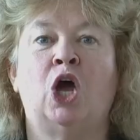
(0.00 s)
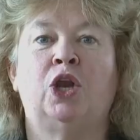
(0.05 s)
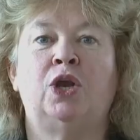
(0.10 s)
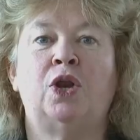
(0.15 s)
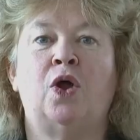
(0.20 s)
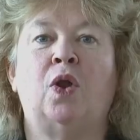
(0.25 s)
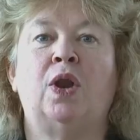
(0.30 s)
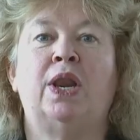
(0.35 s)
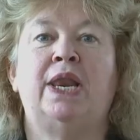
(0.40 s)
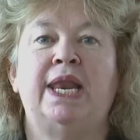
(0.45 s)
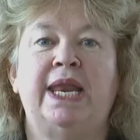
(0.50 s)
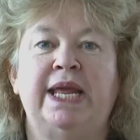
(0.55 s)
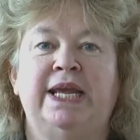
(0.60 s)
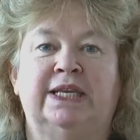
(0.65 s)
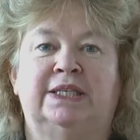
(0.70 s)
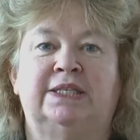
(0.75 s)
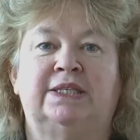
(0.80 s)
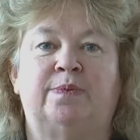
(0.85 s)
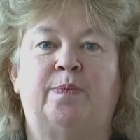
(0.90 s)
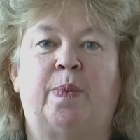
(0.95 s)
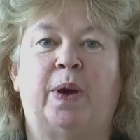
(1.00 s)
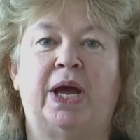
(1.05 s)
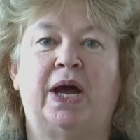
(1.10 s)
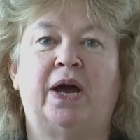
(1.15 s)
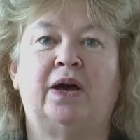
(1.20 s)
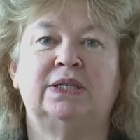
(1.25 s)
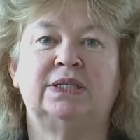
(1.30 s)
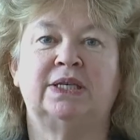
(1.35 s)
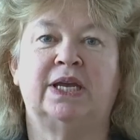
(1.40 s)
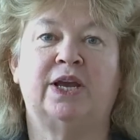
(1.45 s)
not least by
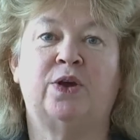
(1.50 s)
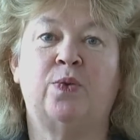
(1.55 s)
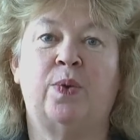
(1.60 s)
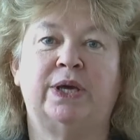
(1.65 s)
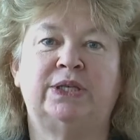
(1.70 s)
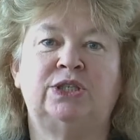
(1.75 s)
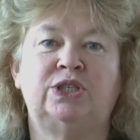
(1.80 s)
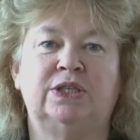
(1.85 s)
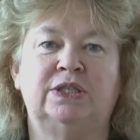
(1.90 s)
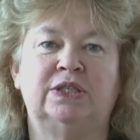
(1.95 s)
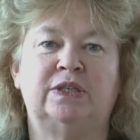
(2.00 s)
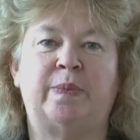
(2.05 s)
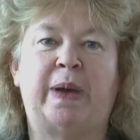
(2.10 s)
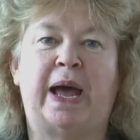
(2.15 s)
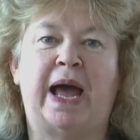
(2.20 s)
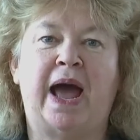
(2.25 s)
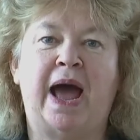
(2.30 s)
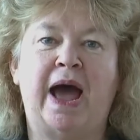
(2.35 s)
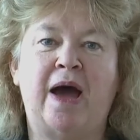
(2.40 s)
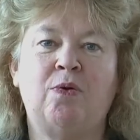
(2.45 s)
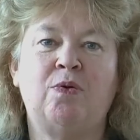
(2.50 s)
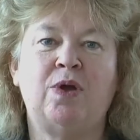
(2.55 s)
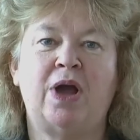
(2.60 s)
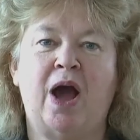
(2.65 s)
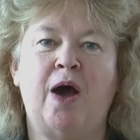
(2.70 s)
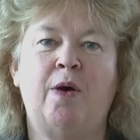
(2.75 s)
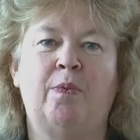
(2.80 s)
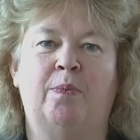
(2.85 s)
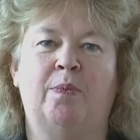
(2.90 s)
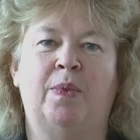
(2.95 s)
asking questions about how
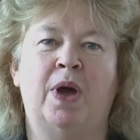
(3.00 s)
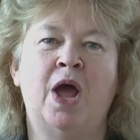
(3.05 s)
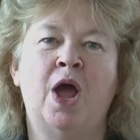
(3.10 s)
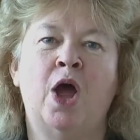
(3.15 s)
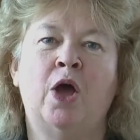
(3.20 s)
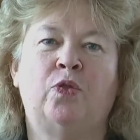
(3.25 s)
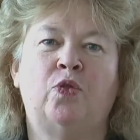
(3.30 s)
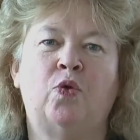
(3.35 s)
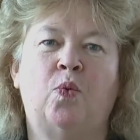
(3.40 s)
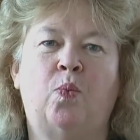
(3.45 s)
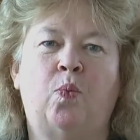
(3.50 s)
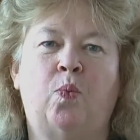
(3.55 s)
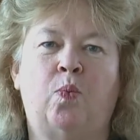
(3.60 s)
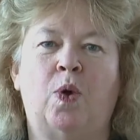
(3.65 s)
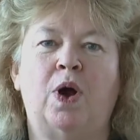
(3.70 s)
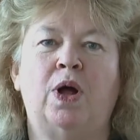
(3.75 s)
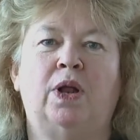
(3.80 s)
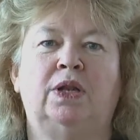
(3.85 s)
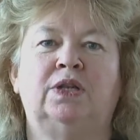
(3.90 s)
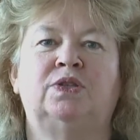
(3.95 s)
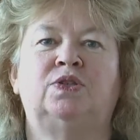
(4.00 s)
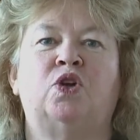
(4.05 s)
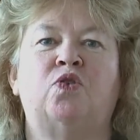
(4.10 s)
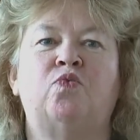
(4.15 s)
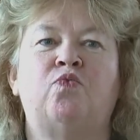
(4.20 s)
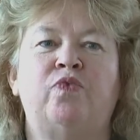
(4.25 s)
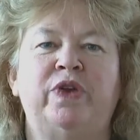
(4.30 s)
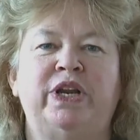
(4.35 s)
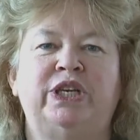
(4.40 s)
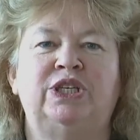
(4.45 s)
come the world's
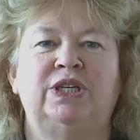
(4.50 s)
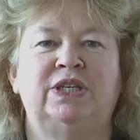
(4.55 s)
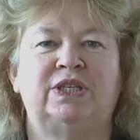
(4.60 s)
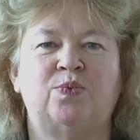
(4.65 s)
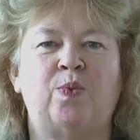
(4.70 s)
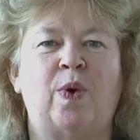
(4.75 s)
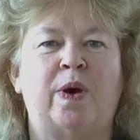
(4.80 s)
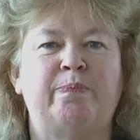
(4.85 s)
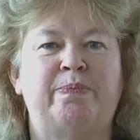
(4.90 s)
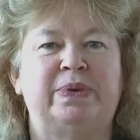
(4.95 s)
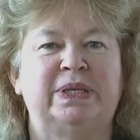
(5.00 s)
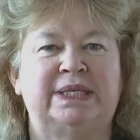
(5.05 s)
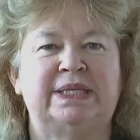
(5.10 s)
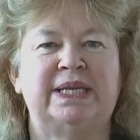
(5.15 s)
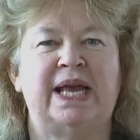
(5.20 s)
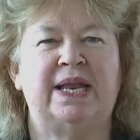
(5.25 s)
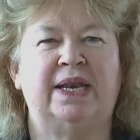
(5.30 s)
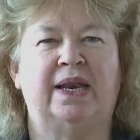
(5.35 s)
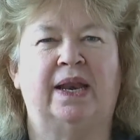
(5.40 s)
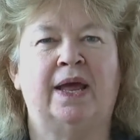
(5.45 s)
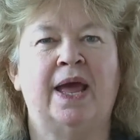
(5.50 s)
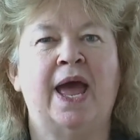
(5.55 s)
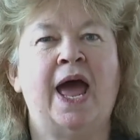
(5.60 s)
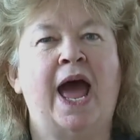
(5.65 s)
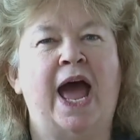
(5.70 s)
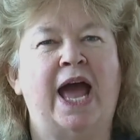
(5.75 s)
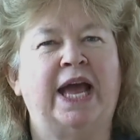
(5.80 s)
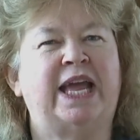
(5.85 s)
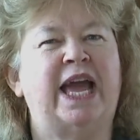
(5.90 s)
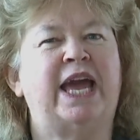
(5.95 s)
richest
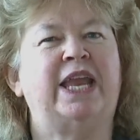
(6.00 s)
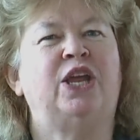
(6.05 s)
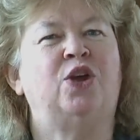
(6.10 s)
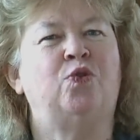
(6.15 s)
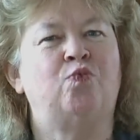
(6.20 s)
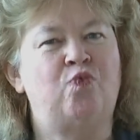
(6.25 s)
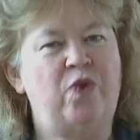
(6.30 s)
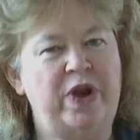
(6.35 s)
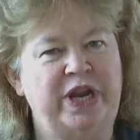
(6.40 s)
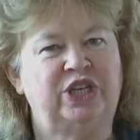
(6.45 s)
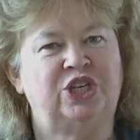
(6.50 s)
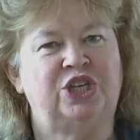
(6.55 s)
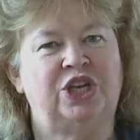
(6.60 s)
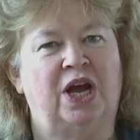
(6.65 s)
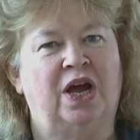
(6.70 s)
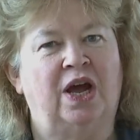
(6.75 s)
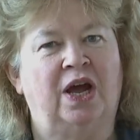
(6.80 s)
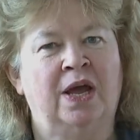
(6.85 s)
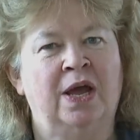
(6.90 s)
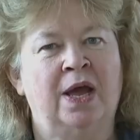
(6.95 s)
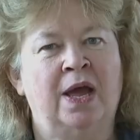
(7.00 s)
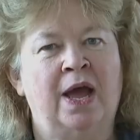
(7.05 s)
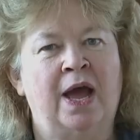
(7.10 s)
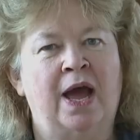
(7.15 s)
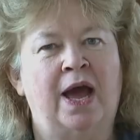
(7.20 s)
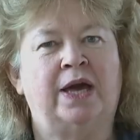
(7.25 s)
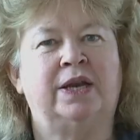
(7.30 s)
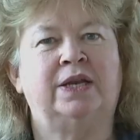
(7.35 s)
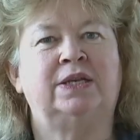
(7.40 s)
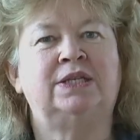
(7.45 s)
1% are getting richer
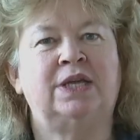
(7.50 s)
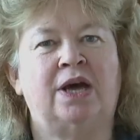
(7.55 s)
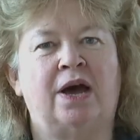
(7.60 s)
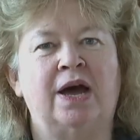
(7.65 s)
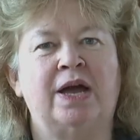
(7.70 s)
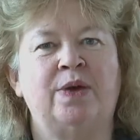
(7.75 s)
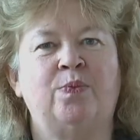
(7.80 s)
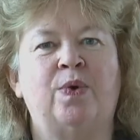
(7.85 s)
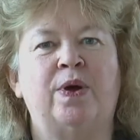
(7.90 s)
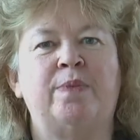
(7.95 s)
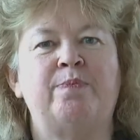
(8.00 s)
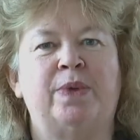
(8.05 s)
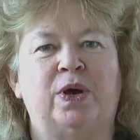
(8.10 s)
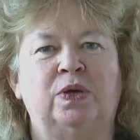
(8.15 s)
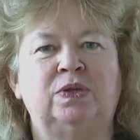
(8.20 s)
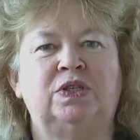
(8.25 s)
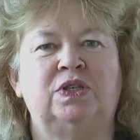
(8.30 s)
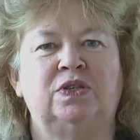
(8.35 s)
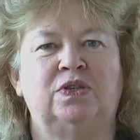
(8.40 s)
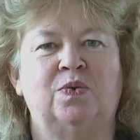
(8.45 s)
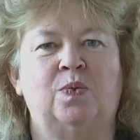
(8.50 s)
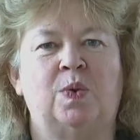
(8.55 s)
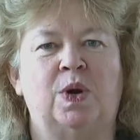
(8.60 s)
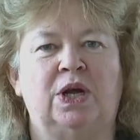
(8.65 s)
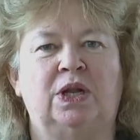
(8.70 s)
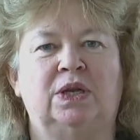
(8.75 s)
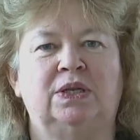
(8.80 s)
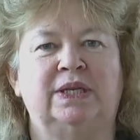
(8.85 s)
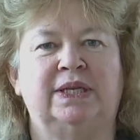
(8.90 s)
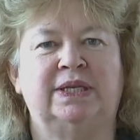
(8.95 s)
at a time when most of the
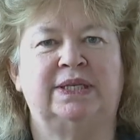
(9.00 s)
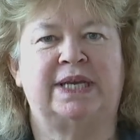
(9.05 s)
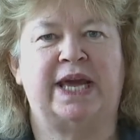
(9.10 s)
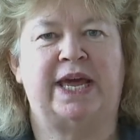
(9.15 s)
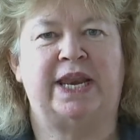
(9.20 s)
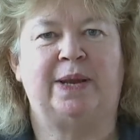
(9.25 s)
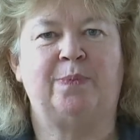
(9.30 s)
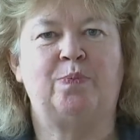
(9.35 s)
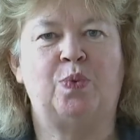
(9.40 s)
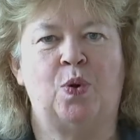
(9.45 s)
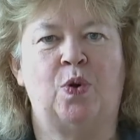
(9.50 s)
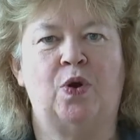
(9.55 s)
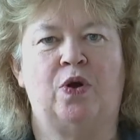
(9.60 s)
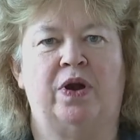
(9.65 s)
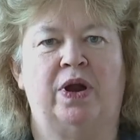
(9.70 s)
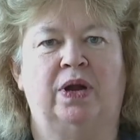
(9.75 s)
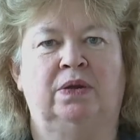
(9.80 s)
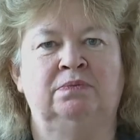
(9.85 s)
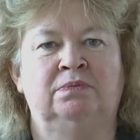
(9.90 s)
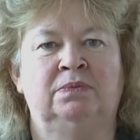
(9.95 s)
world is getting poorer.